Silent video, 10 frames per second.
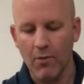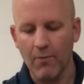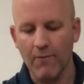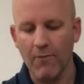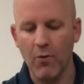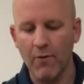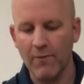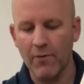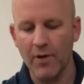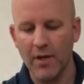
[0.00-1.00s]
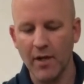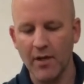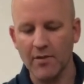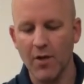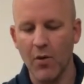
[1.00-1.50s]
forefoot is
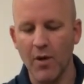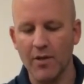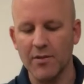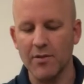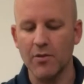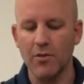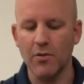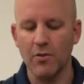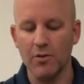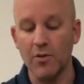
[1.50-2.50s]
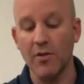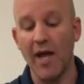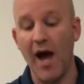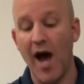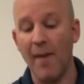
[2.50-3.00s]
going to do the
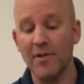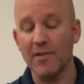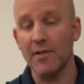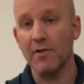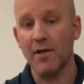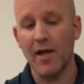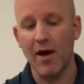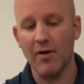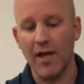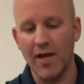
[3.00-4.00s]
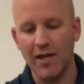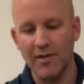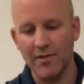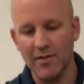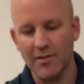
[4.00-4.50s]
opposite of the calcaneus.
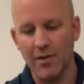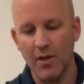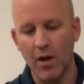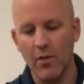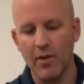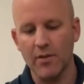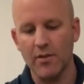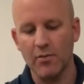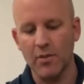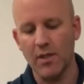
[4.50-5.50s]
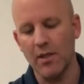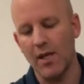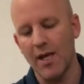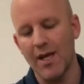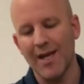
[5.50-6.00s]
It's going to be
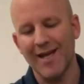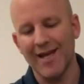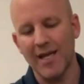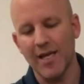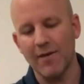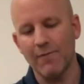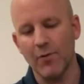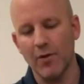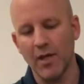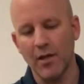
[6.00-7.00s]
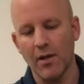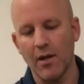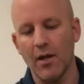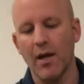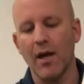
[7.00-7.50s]
inverting
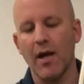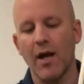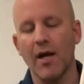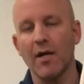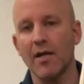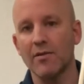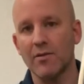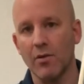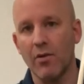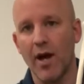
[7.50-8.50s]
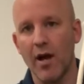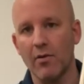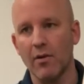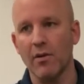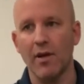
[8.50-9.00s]
against the ground
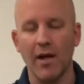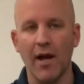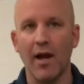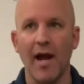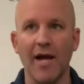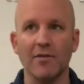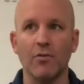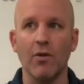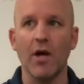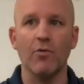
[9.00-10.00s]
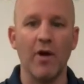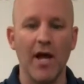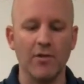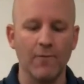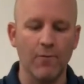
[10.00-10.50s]
as the ground
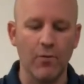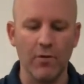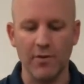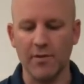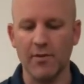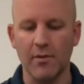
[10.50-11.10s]
reaction force